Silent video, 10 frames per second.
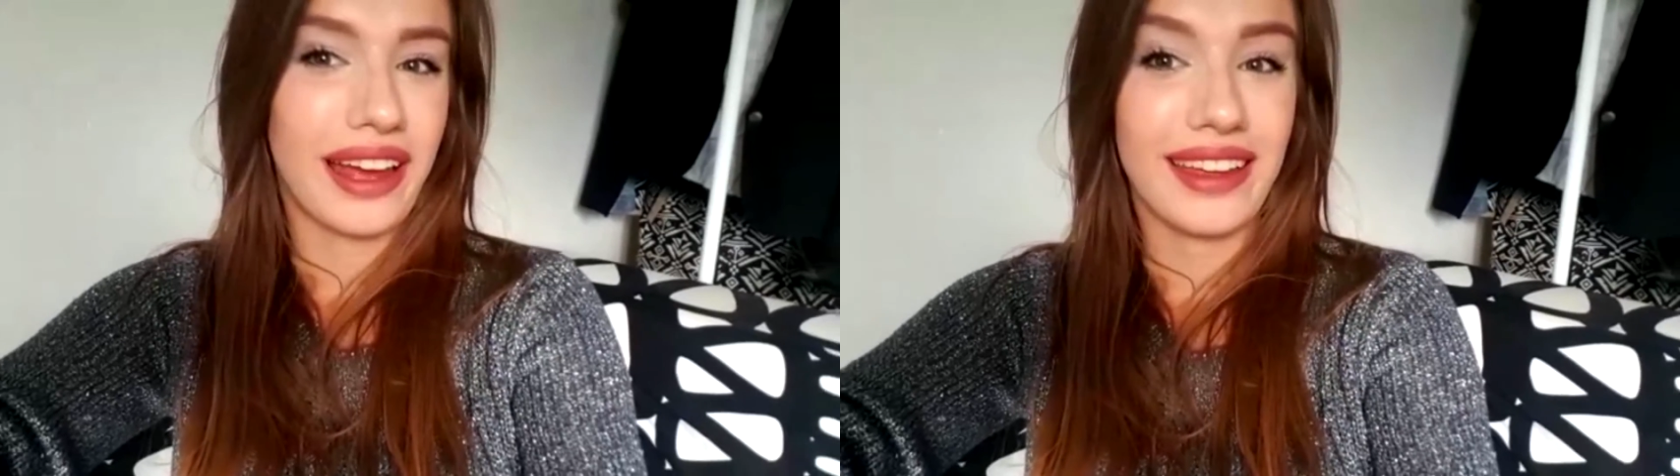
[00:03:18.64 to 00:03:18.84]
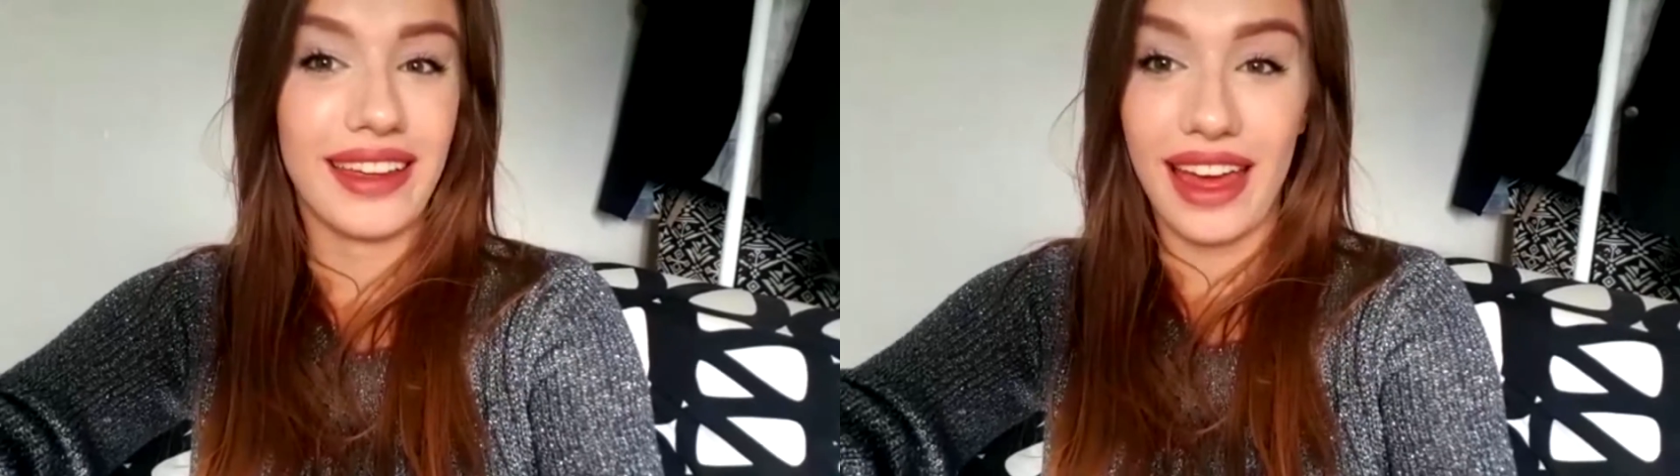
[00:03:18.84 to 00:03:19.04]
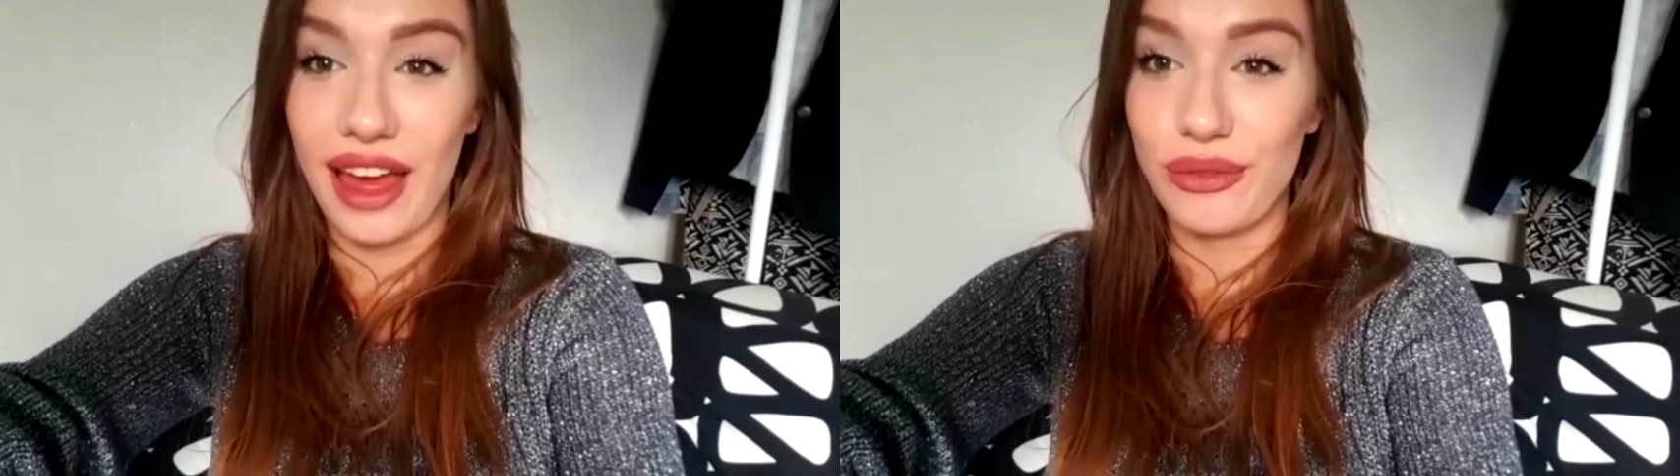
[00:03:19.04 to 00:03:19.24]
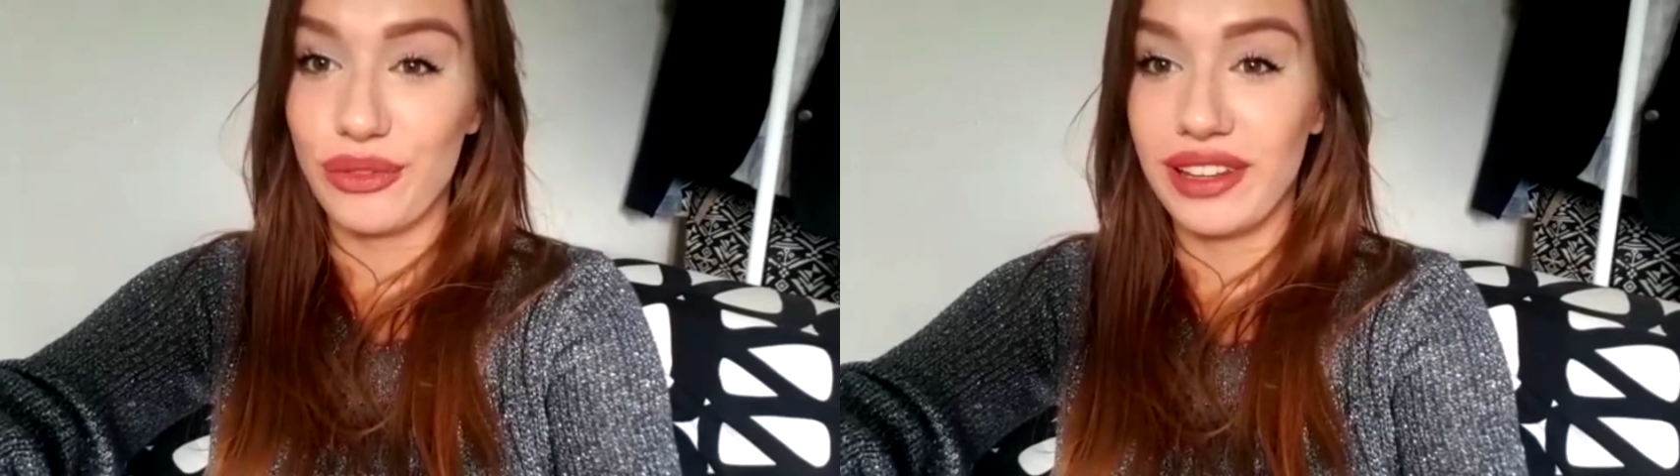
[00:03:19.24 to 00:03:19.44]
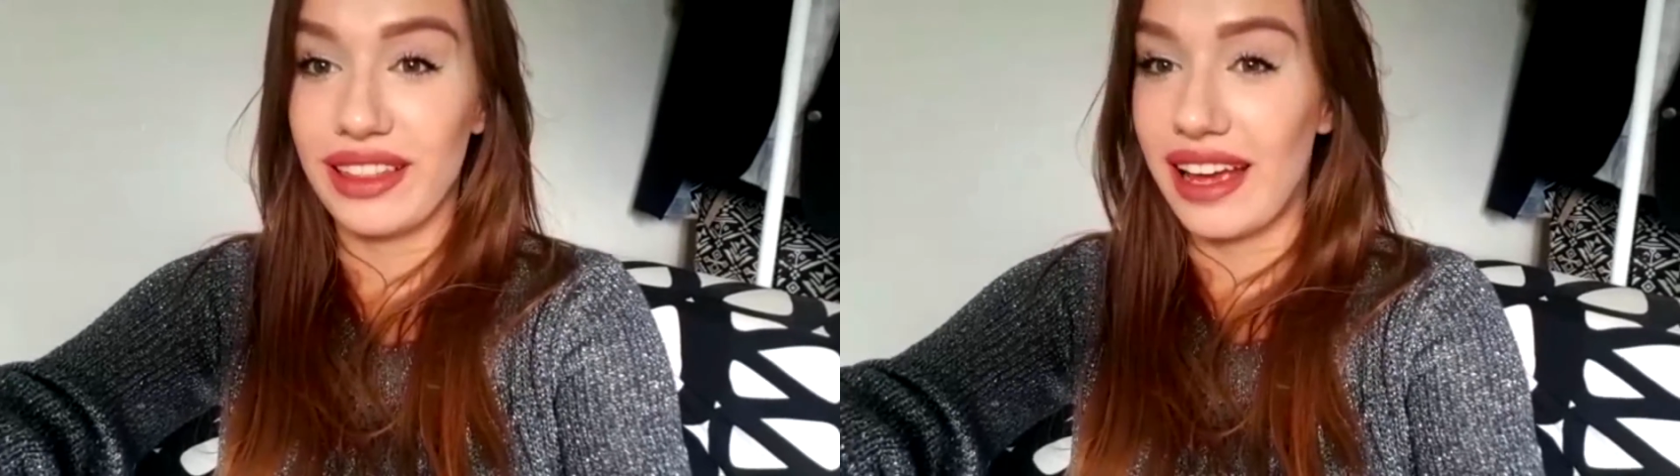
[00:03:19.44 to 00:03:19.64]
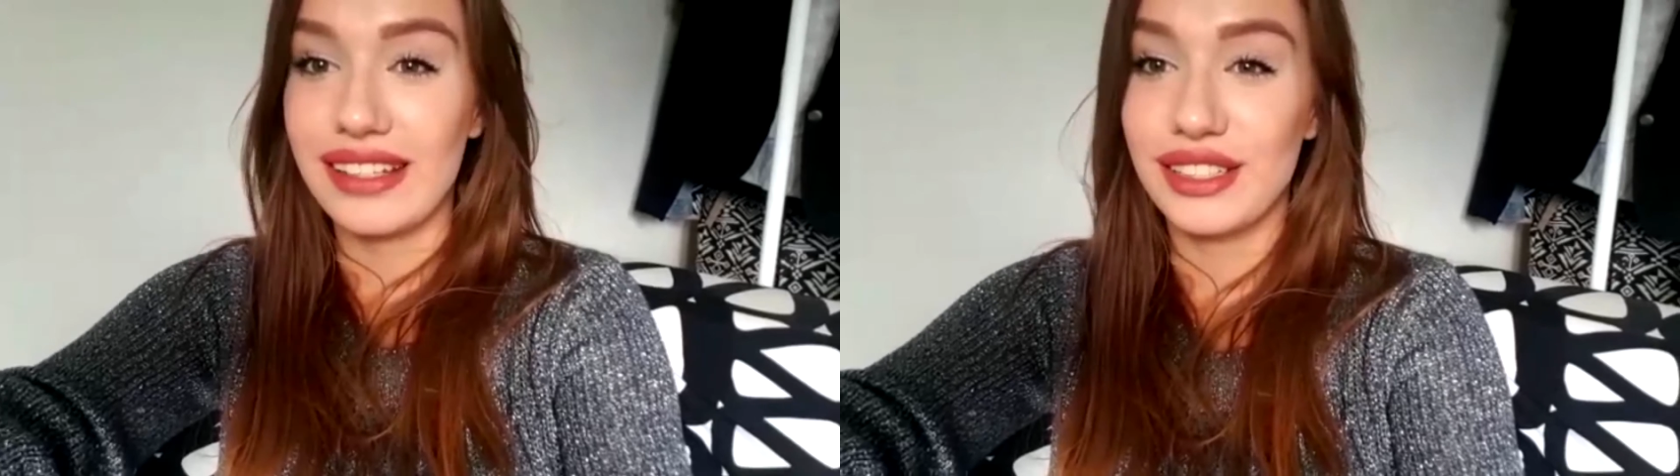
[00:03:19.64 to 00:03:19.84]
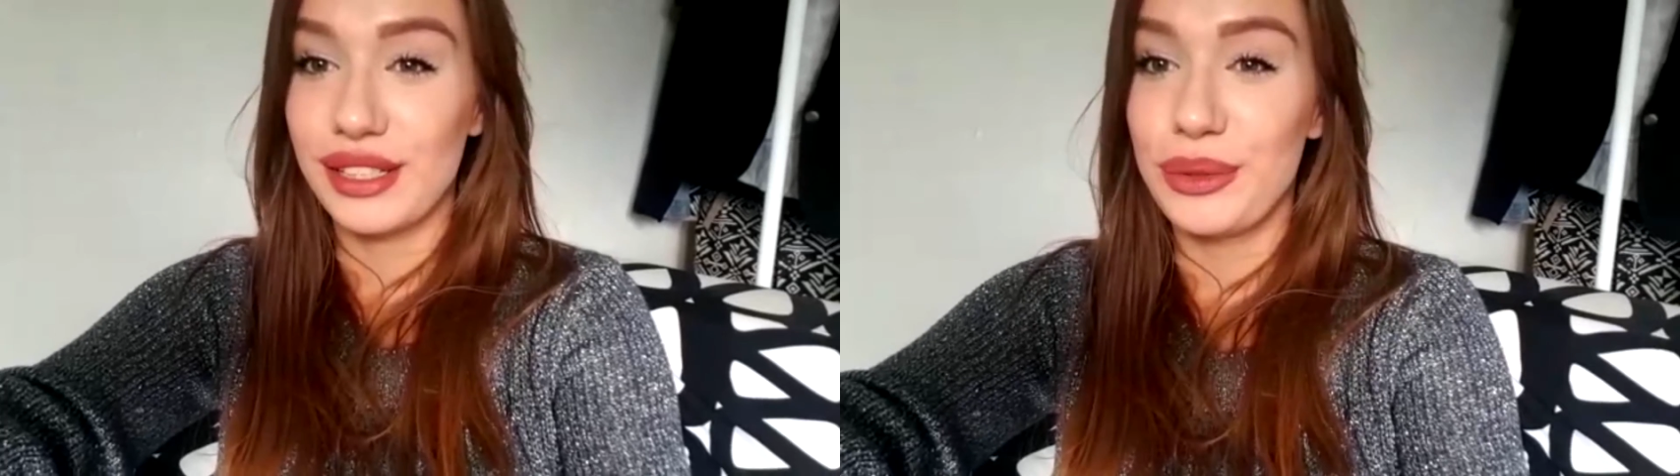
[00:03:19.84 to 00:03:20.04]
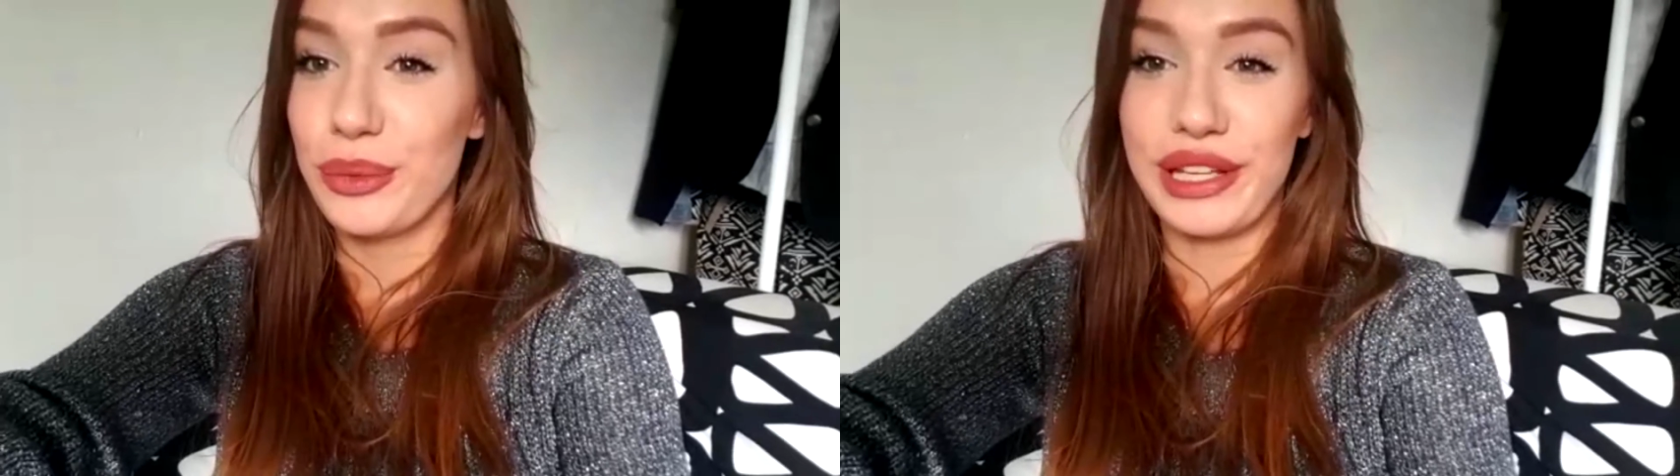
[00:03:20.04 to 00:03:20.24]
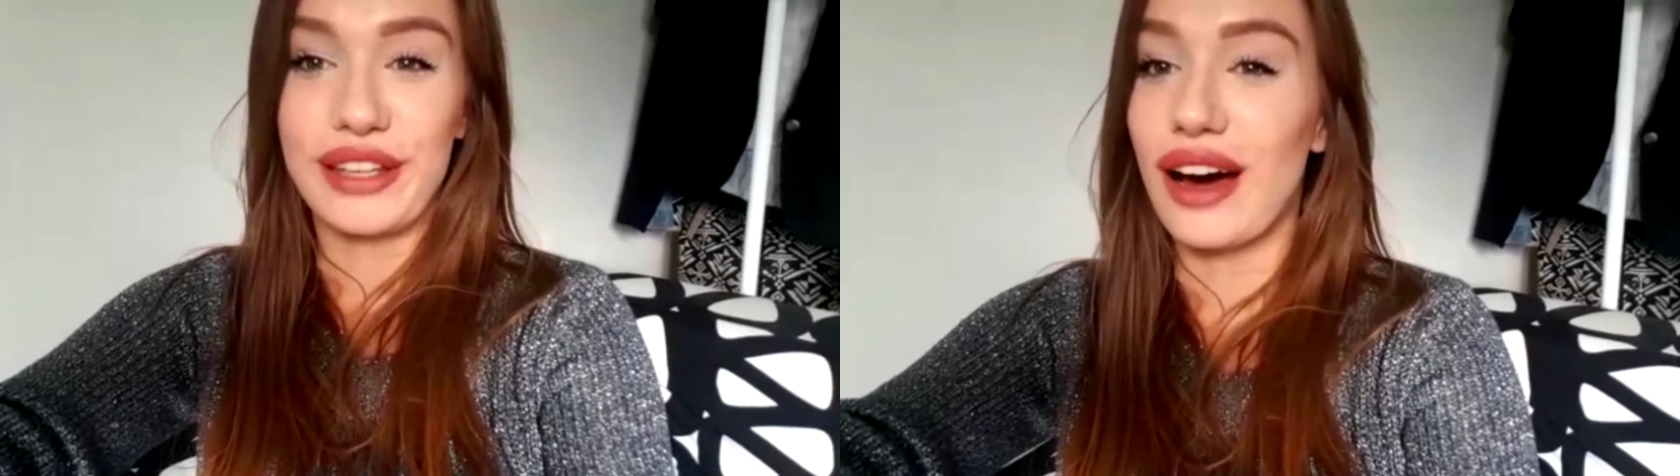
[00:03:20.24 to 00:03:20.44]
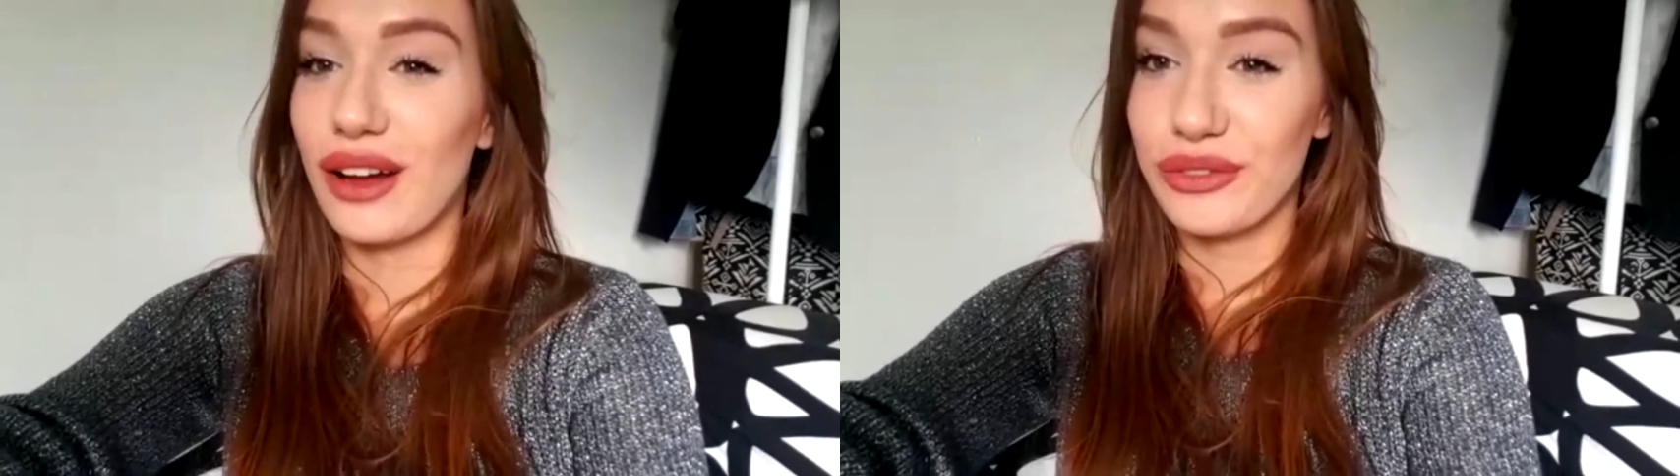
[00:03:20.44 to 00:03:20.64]
like every lesson we
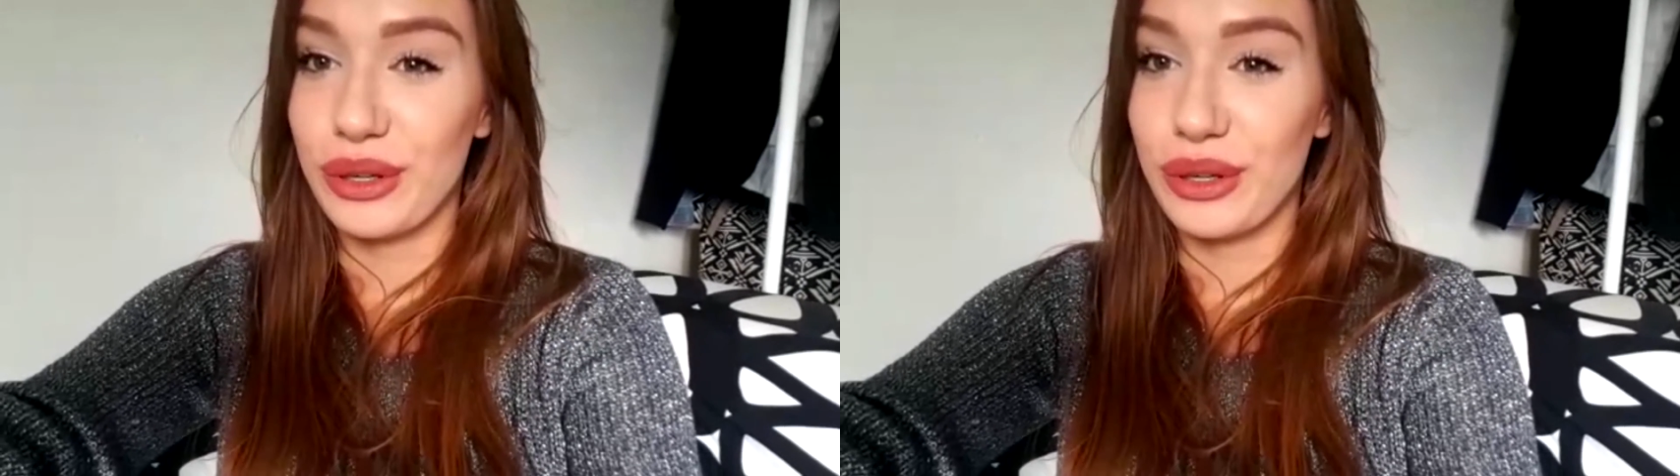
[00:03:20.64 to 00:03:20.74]
got